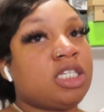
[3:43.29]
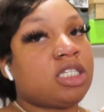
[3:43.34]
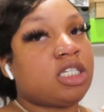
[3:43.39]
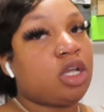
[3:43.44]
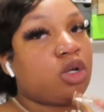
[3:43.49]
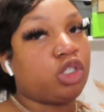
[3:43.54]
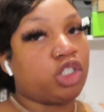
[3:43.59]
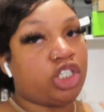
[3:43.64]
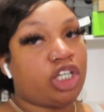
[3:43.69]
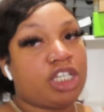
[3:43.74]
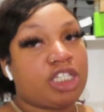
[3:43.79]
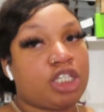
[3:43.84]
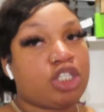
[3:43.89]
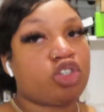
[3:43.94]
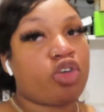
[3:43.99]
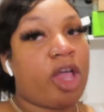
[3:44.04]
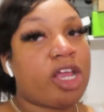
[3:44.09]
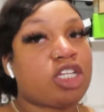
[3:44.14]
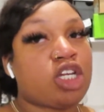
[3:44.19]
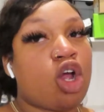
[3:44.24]
so she doesn't
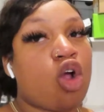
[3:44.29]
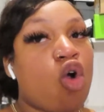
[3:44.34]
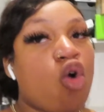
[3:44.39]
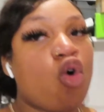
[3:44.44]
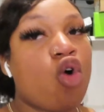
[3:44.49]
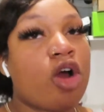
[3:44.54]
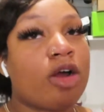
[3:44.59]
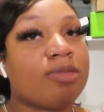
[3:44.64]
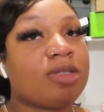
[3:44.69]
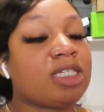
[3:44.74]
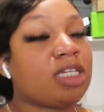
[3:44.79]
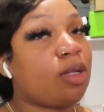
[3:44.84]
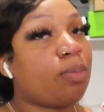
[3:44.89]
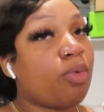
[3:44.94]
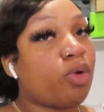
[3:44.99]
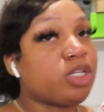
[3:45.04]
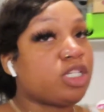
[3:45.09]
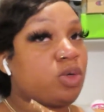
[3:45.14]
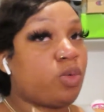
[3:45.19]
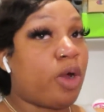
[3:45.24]
scratch her arms to the
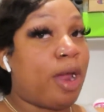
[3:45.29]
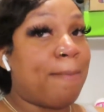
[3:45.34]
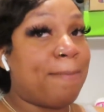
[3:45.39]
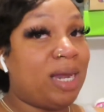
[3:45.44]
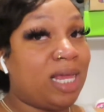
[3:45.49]
point where it